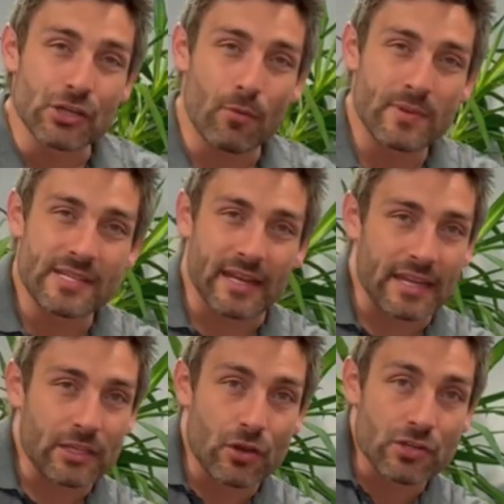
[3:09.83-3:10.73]
opposite.
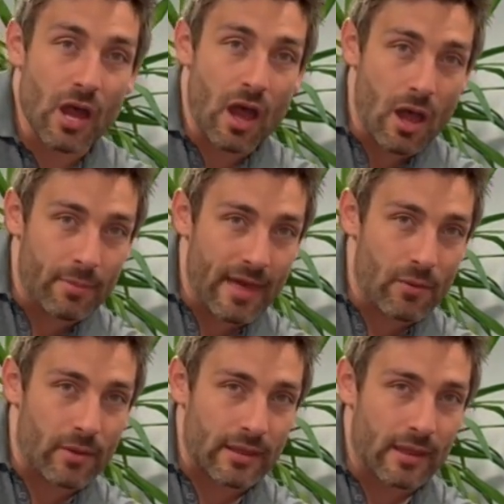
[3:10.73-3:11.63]
It goes up
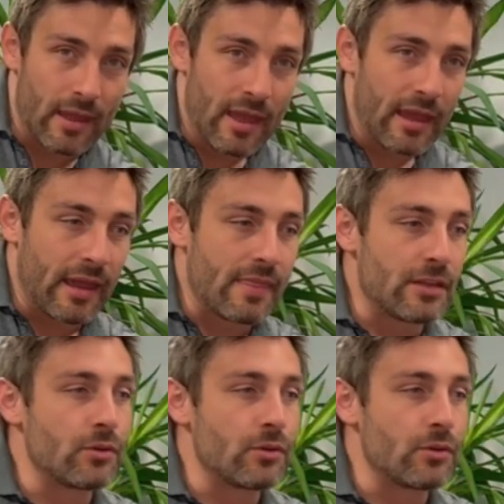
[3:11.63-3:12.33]
that way. And then you